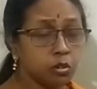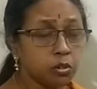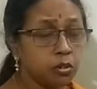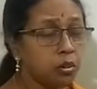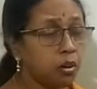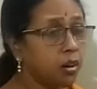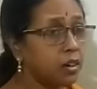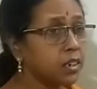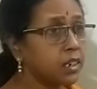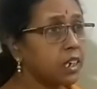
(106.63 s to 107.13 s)

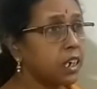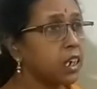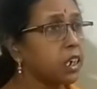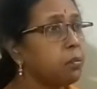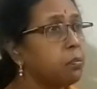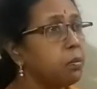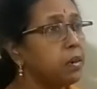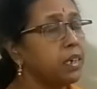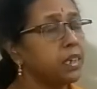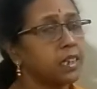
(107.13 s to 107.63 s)
not
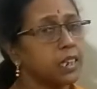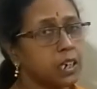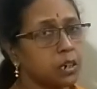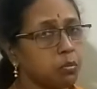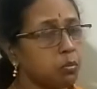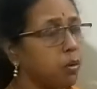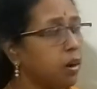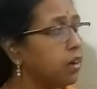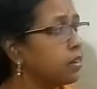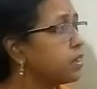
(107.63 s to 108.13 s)
take place at
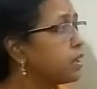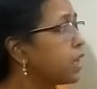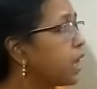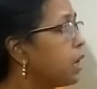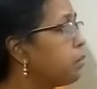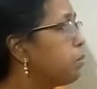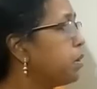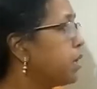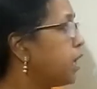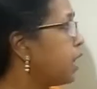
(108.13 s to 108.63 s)
one
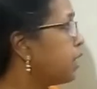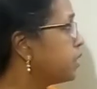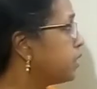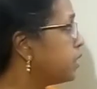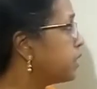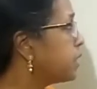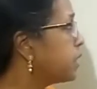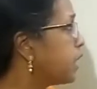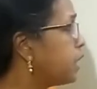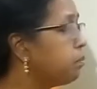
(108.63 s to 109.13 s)
time and other
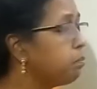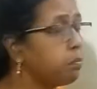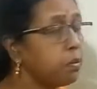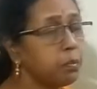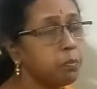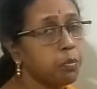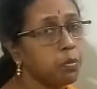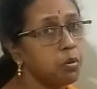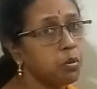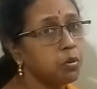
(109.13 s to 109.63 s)
time
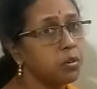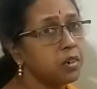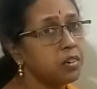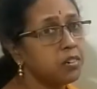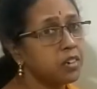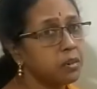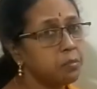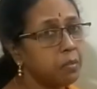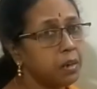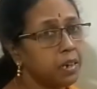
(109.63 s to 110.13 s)
people will
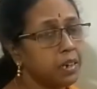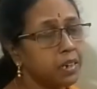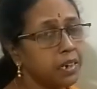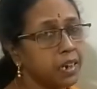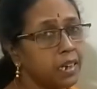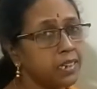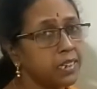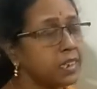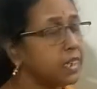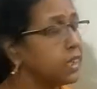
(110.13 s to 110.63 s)
remain
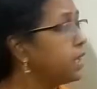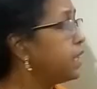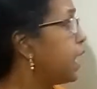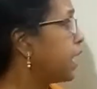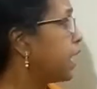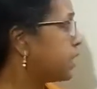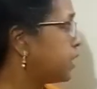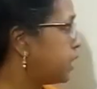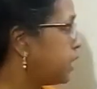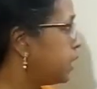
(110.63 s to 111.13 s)
as
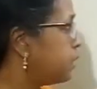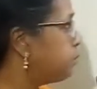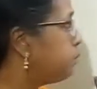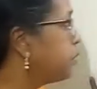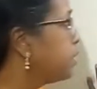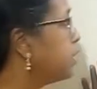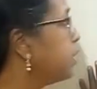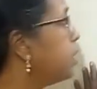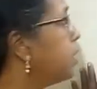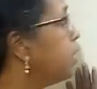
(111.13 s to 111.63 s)
inactive.
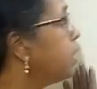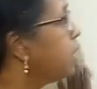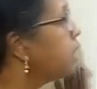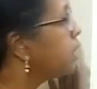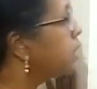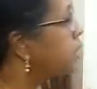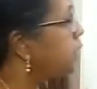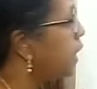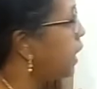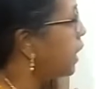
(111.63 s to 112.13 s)

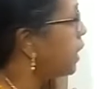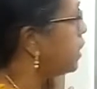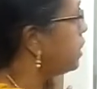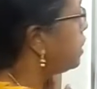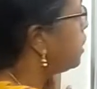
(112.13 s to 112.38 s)
Then